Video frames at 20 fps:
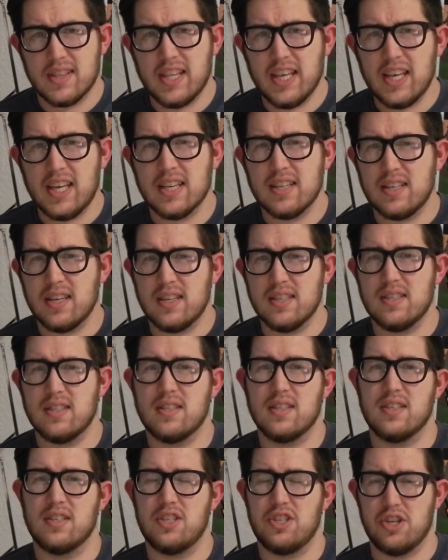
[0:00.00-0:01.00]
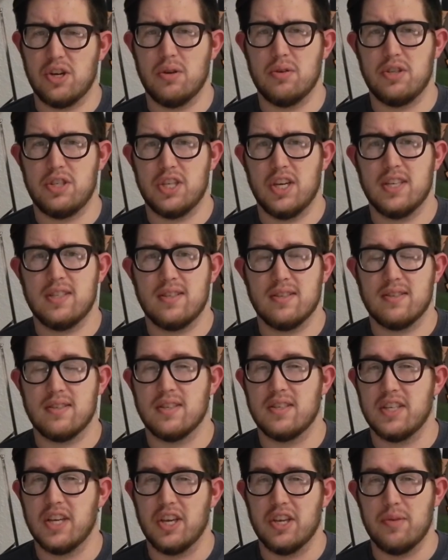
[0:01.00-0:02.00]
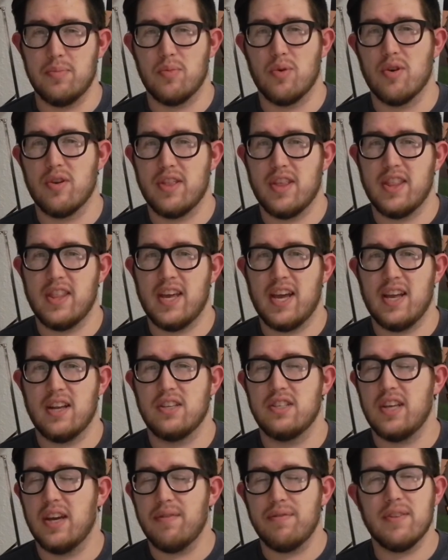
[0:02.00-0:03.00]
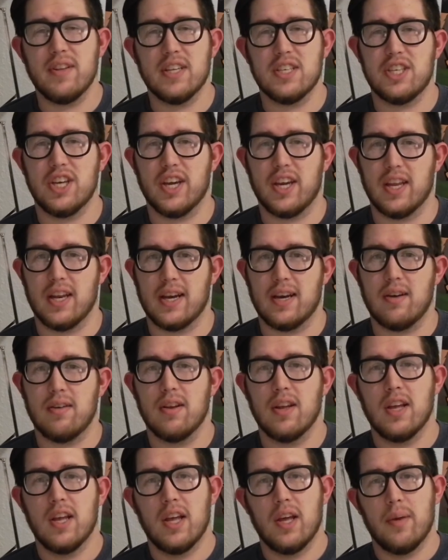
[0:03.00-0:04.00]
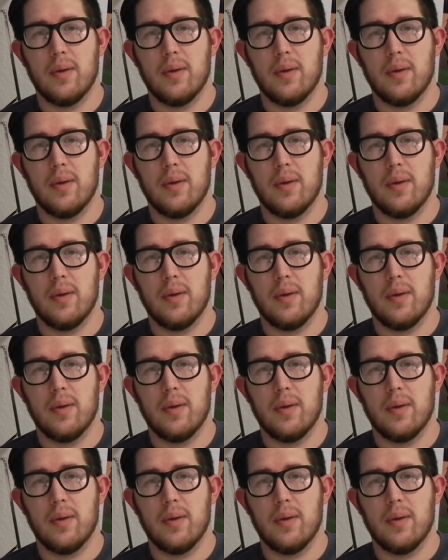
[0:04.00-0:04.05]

think it does the show justice to tell you more than that. Definitely check it out,